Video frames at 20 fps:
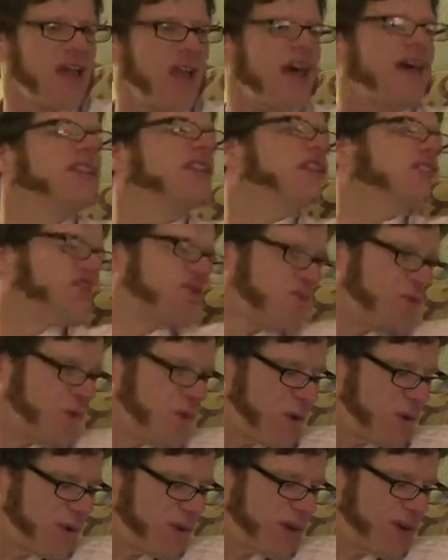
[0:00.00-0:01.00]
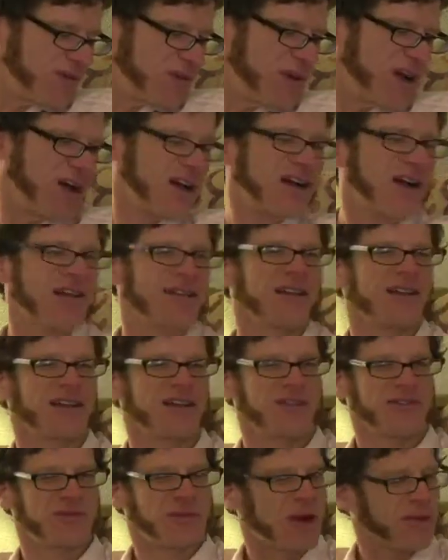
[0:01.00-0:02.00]
endless war in Iraq, I
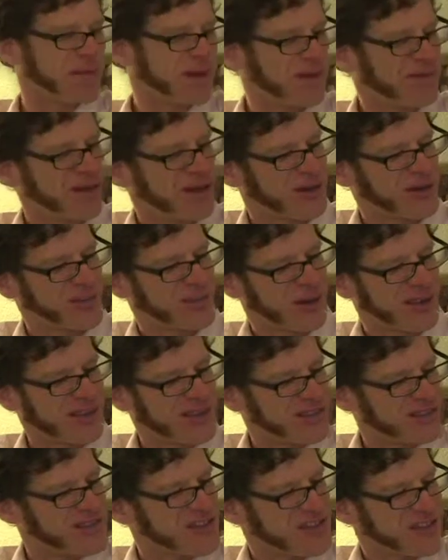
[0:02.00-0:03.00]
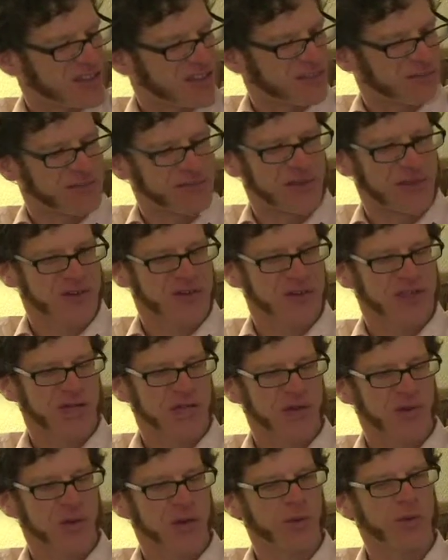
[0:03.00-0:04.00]
think, is probably a better way than saying First and
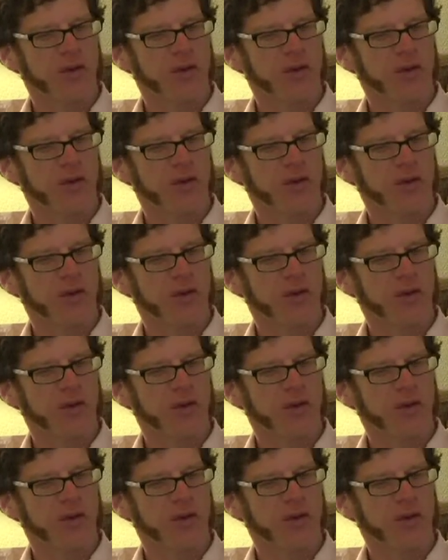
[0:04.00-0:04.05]
Second War.